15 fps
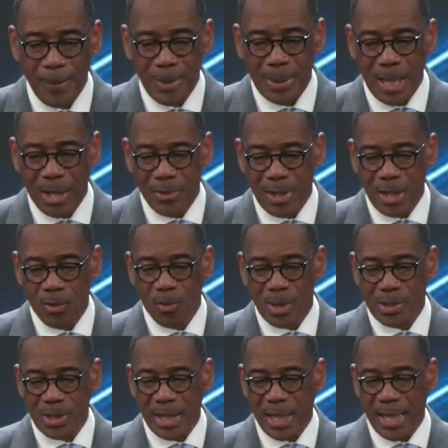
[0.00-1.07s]
Now there
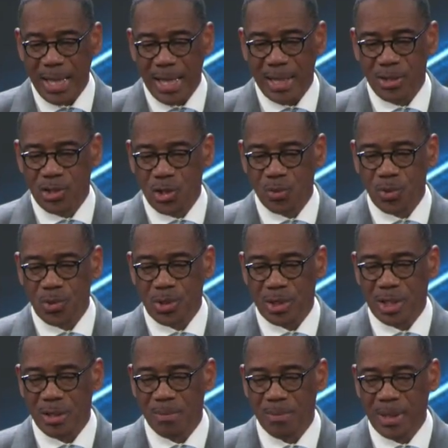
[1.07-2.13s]
was at
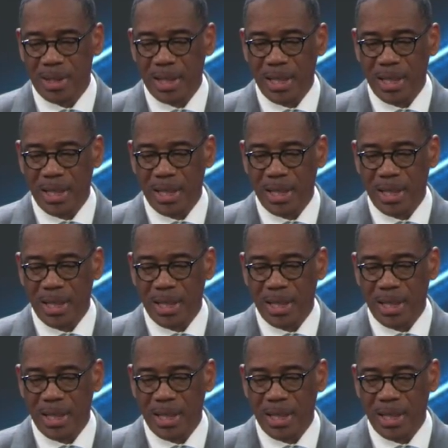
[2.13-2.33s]
Jerusalem